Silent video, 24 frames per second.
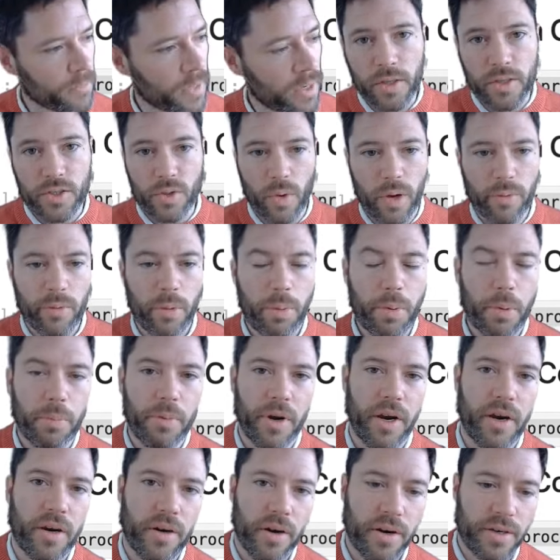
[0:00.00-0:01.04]
So when we
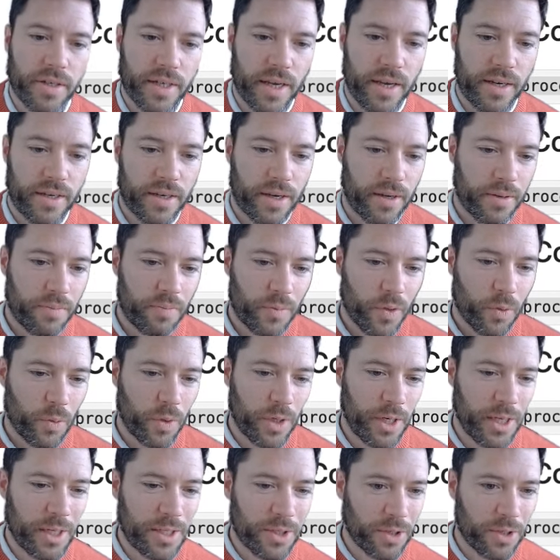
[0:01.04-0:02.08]
prepare our data,
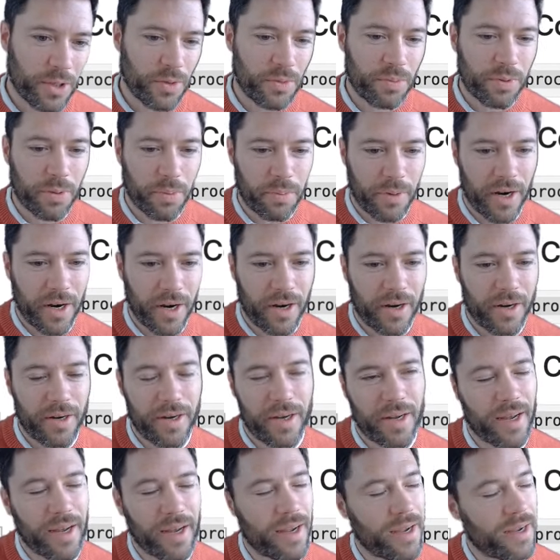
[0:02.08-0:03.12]
we need to
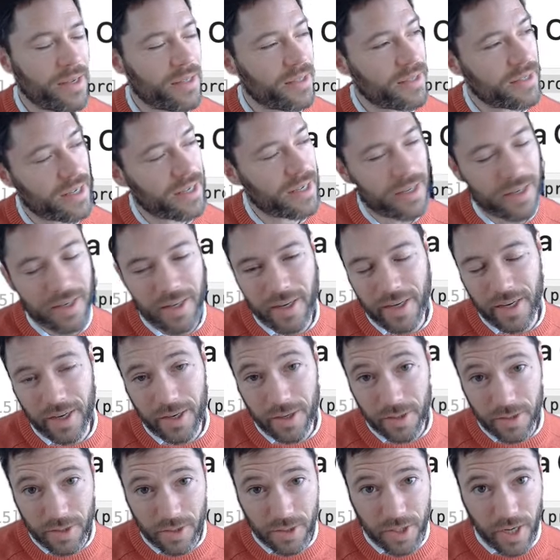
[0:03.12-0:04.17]
prepare the data
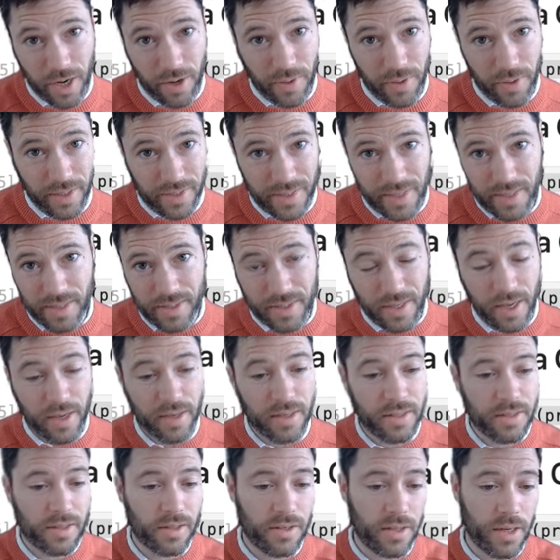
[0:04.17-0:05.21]
collator to generate these
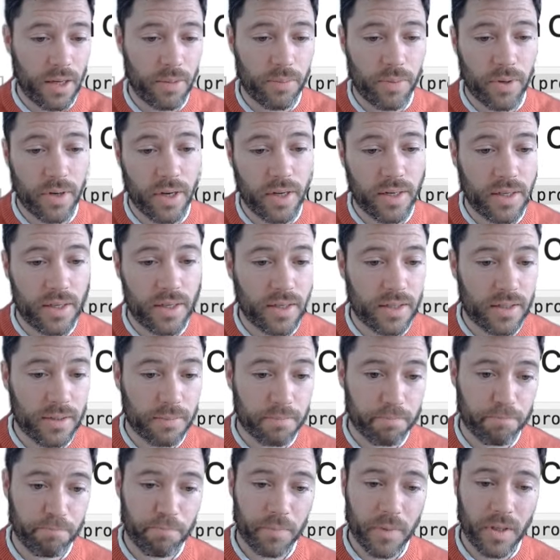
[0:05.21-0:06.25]
things, the input IDs,
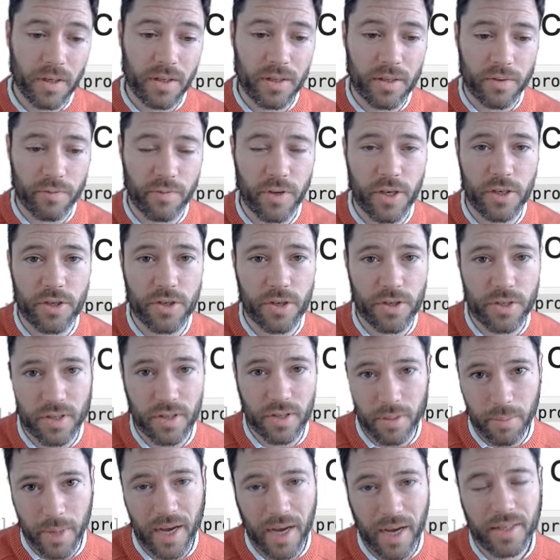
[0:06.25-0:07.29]
the features
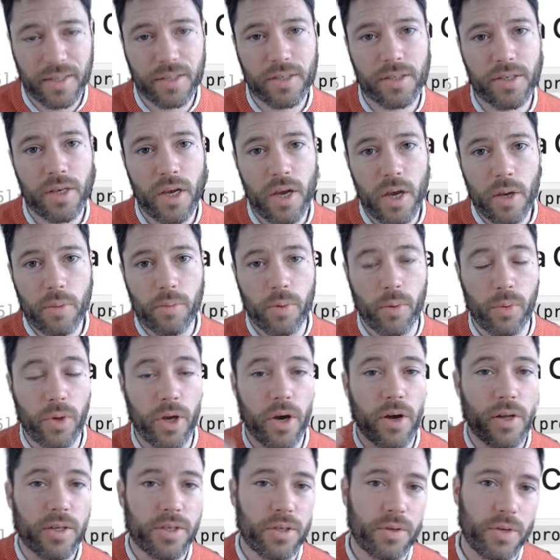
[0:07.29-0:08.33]
and the masks. But we
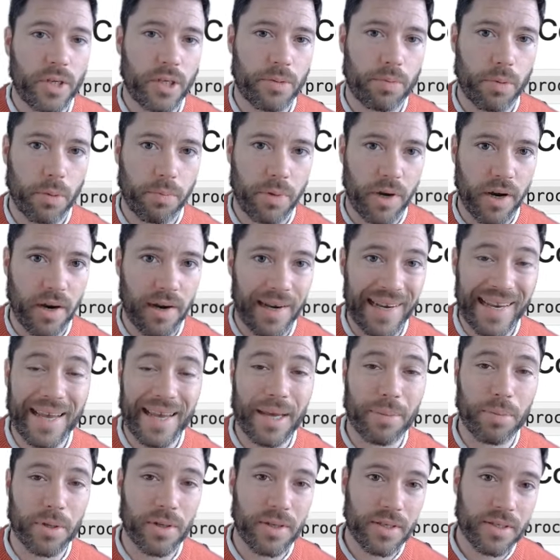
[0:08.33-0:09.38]
also need to prepare
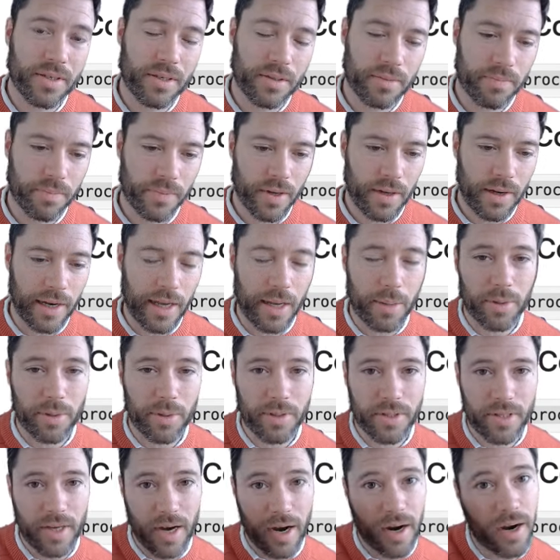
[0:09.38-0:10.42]
labels.
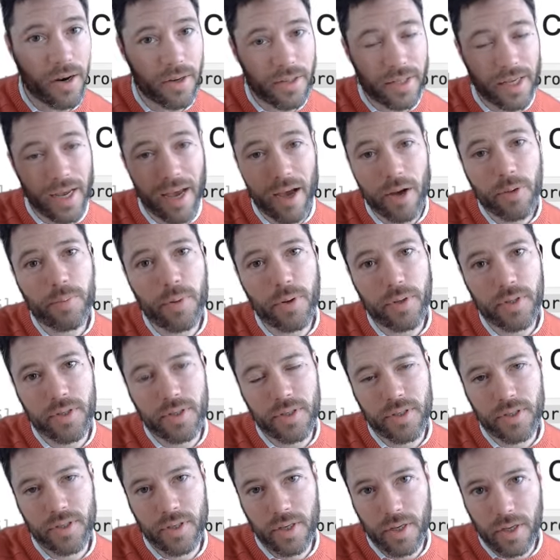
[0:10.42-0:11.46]
Labels are the
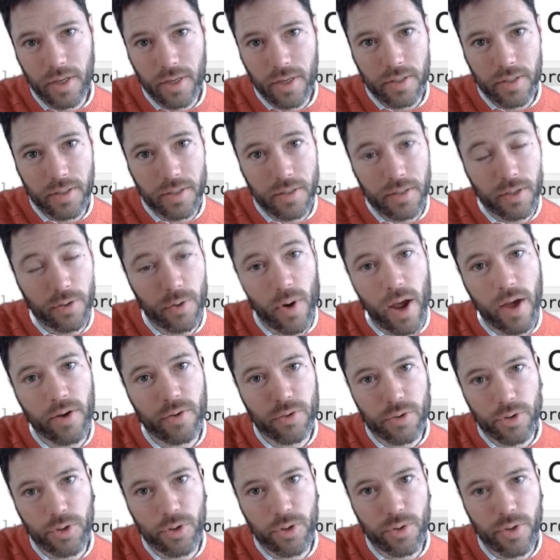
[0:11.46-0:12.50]
outputs, the
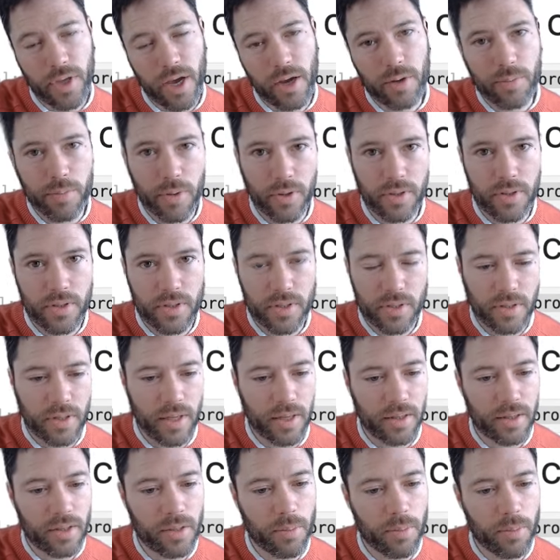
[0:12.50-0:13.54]
ground truth outputs
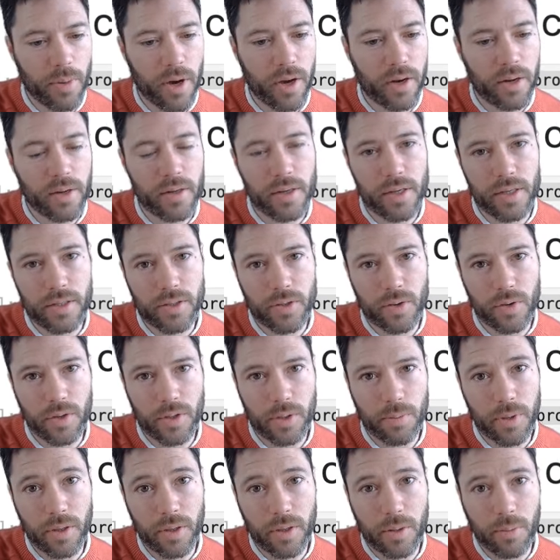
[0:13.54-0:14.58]
that the model is going
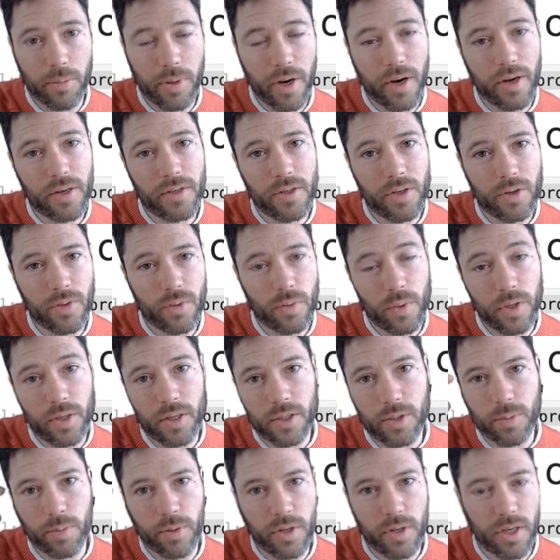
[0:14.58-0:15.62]
to be compared to with
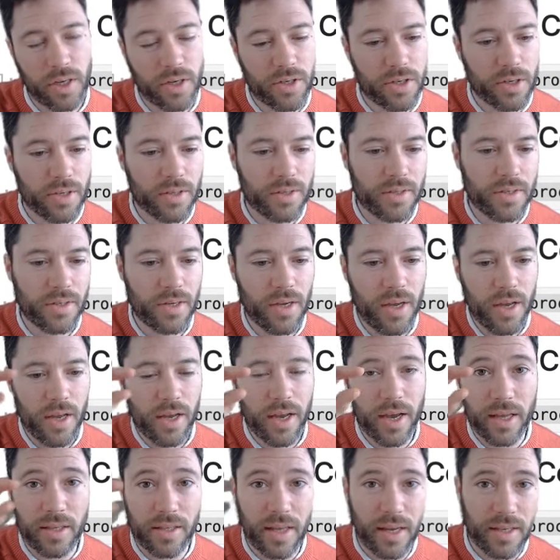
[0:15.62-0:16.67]
its predictions.
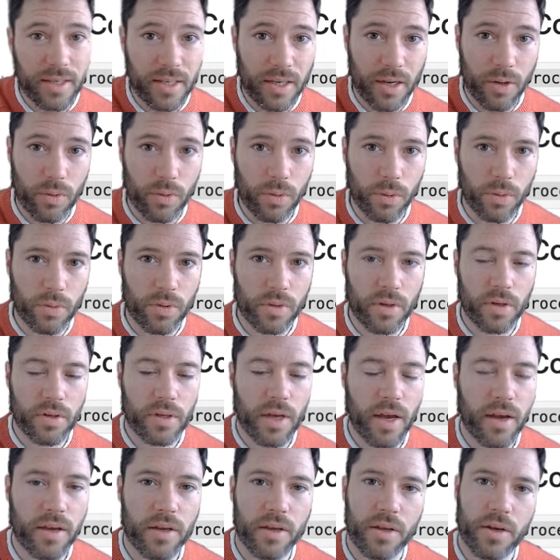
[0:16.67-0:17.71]
And that's how we will
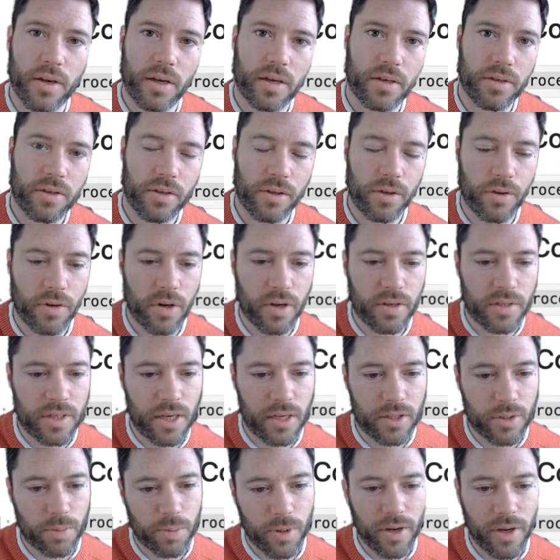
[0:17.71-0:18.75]
calculate the
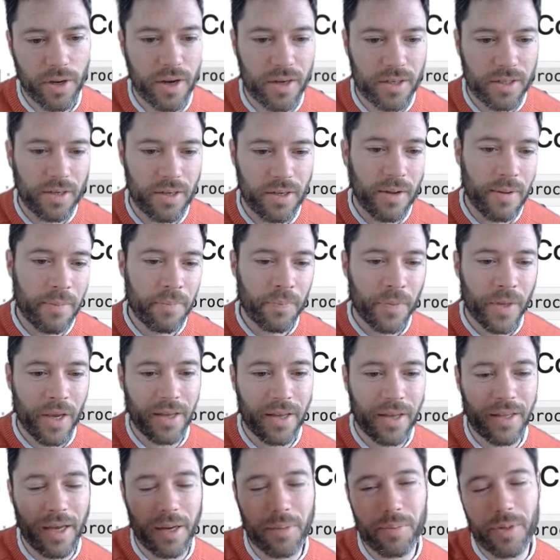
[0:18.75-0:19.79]
cross-entropy loss
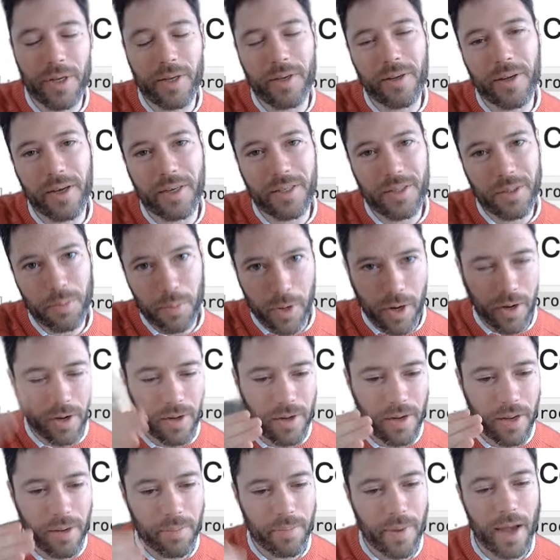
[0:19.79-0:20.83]
and then penalize the
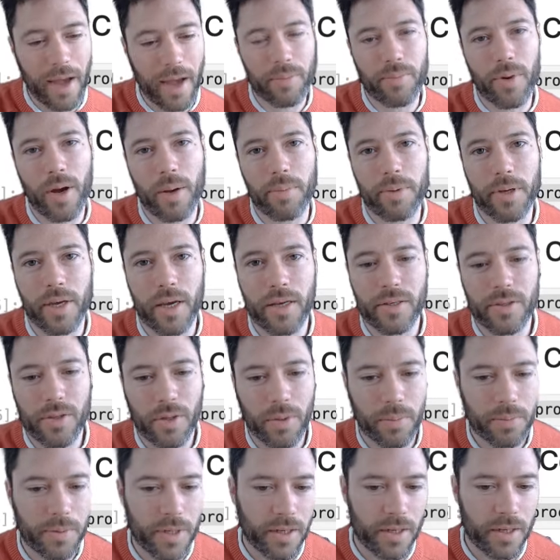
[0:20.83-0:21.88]
model and backpropagate to
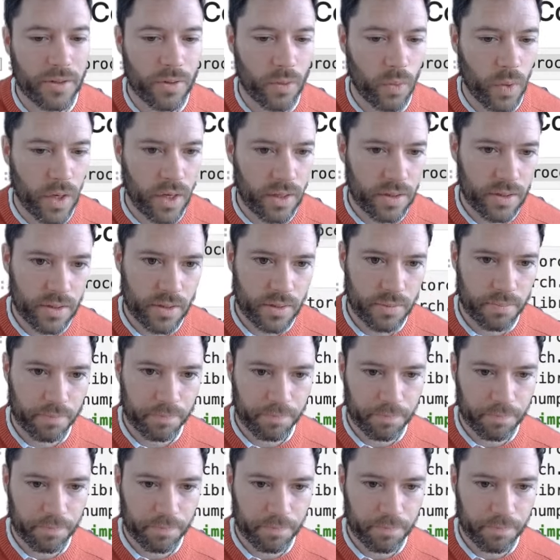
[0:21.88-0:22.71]
update the weights.